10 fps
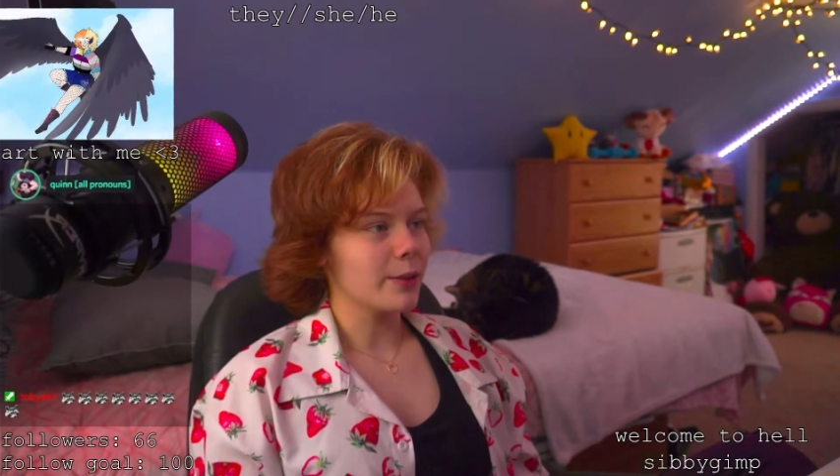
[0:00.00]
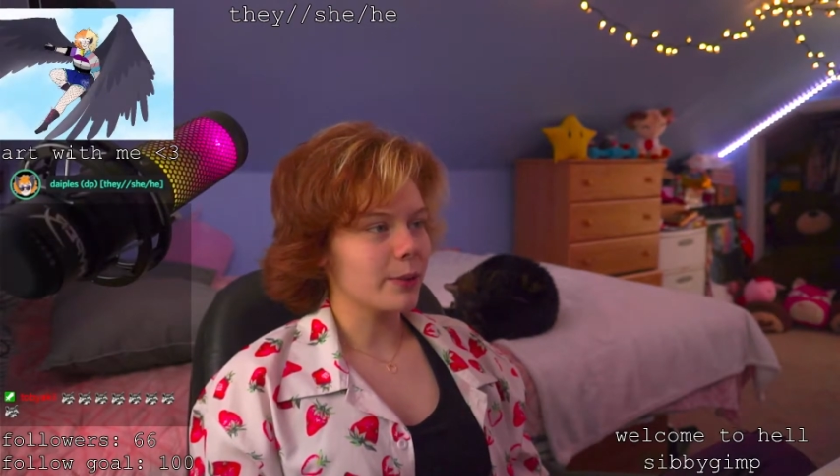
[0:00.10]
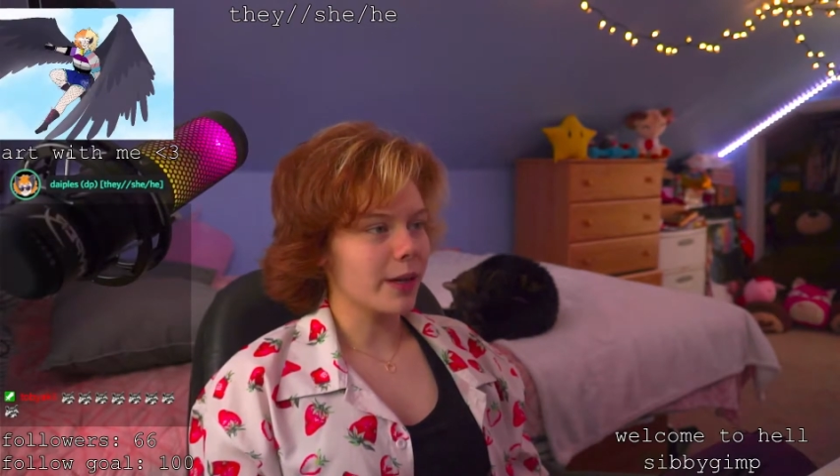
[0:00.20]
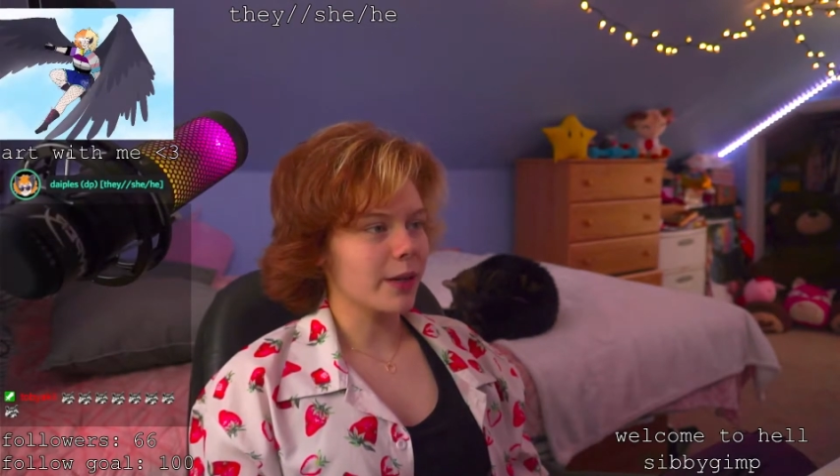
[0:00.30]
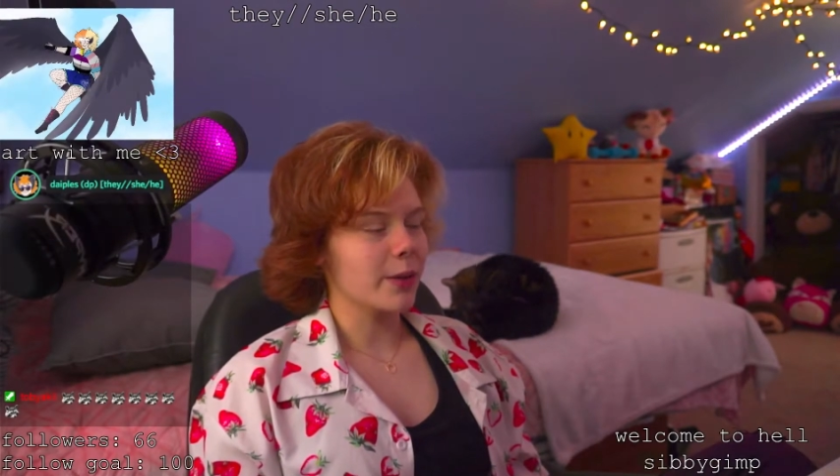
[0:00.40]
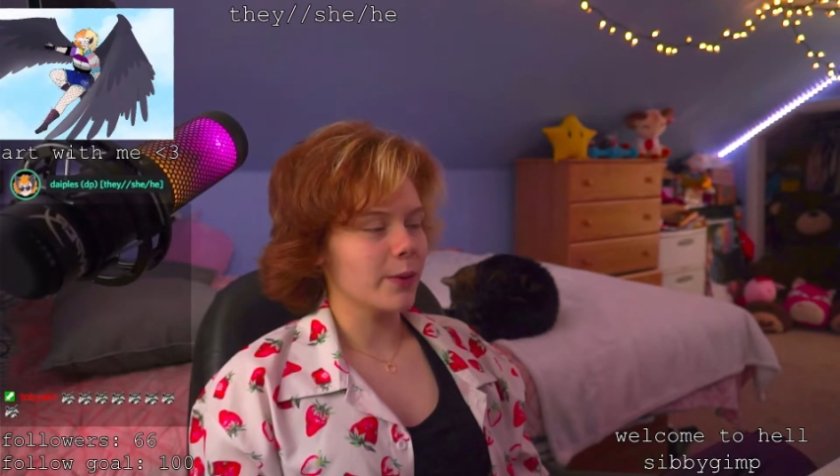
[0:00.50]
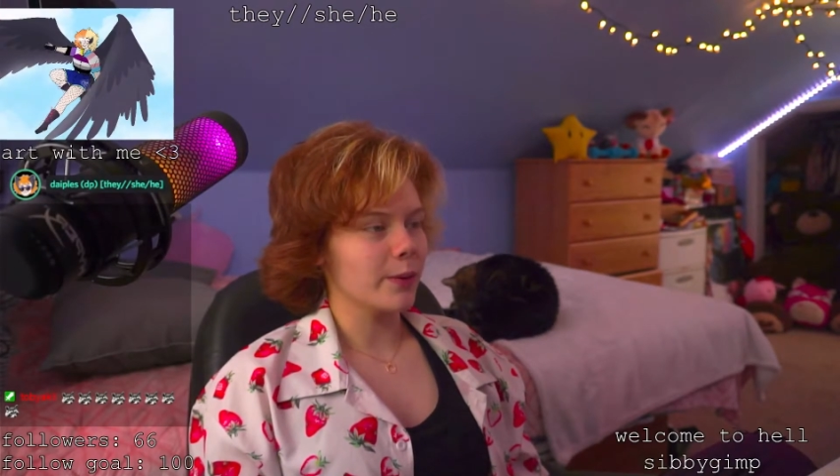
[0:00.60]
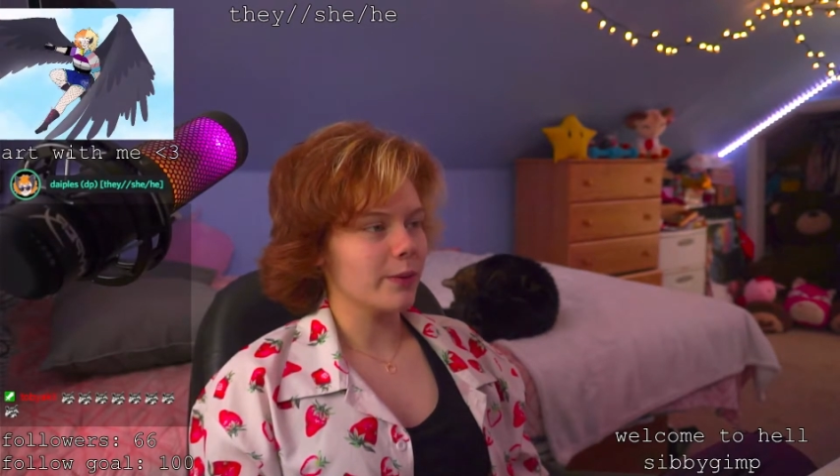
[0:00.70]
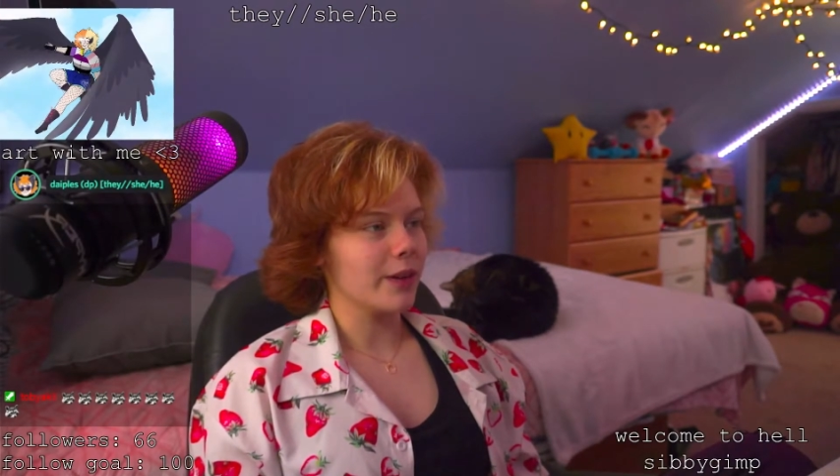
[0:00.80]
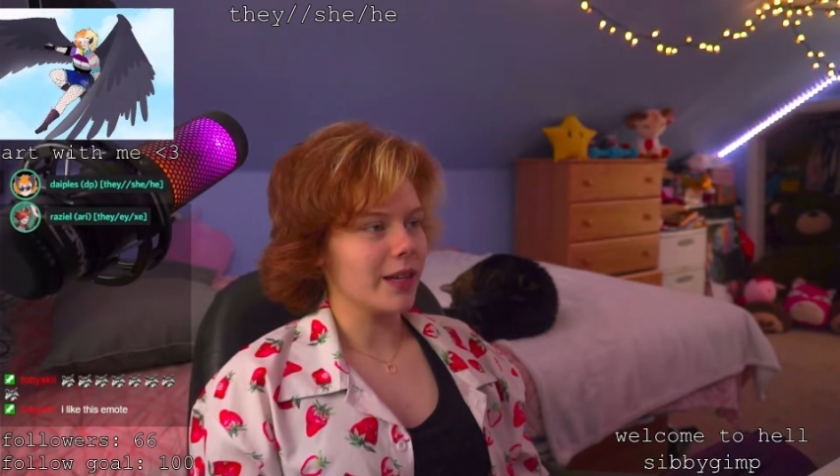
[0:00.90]
Raccoon
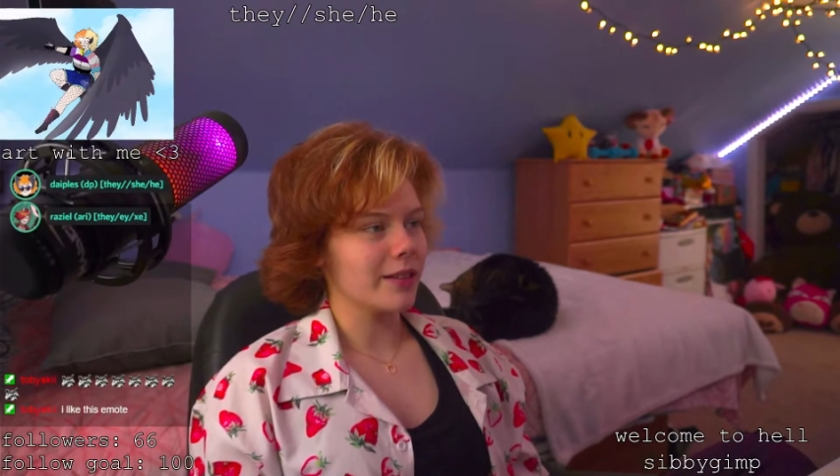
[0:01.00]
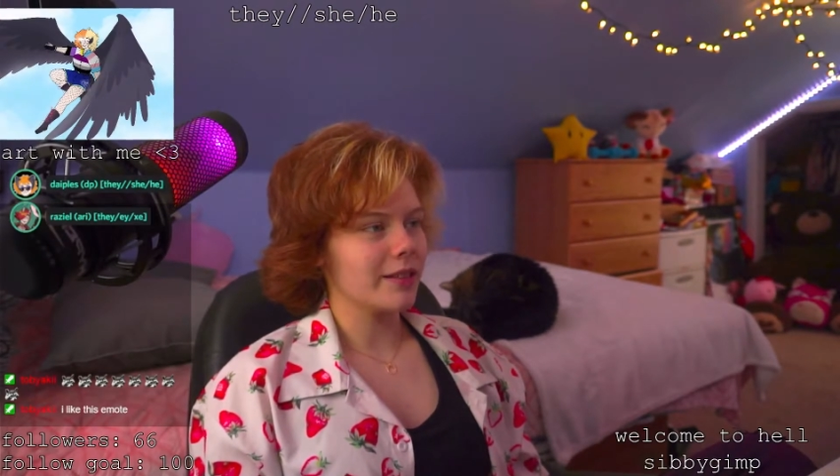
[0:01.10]
face.